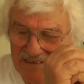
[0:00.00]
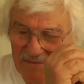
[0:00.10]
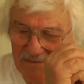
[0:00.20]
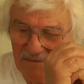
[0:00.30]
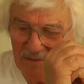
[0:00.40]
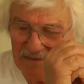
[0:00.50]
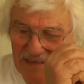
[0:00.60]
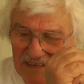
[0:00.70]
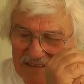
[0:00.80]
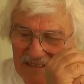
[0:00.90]
Mum and
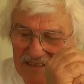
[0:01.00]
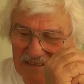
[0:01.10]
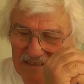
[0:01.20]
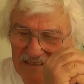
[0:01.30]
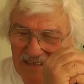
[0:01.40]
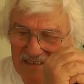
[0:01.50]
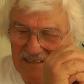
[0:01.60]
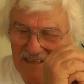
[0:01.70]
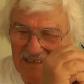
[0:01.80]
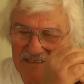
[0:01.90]
Dad sent us down
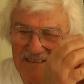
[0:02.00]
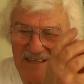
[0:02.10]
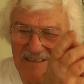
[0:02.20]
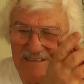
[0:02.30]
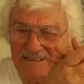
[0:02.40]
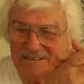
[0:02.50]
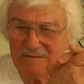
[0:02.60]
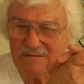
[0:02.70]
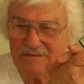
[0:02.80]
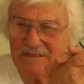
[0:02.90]
to Leysdown
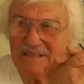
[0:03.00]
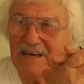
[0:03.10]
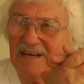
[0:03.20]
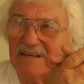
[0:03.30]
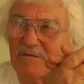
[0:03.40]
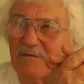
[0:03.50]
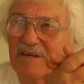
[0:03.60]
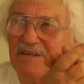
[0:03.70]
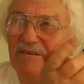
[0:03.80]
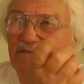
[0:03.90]
to get out of the
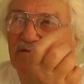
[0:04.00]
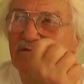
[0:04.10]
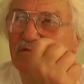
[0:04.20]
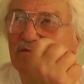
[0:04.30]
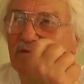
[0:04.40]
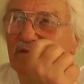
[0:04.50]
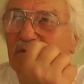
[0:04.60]
way of the